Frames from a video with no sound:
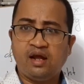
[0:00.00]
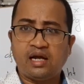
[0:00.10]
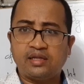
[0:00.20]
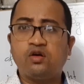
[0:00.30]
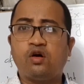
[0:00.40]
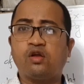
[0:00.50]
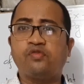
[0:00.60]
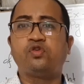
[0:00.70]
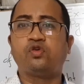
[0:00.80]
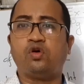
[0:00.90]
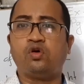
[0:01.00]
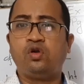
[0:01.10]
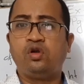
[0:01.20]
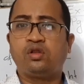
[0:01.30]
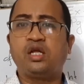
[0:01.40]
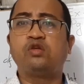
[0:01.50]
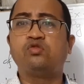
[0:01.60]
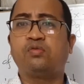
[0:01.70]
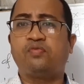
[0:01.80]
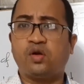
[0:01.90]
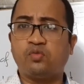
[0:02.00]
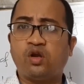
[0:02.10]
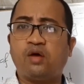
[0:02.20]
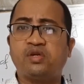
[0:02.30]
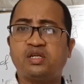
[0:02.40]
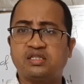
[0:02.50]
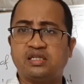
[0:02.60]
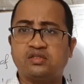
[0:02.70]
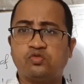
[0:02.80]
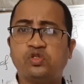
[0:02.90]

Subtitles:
I think all of you know the formula of distance,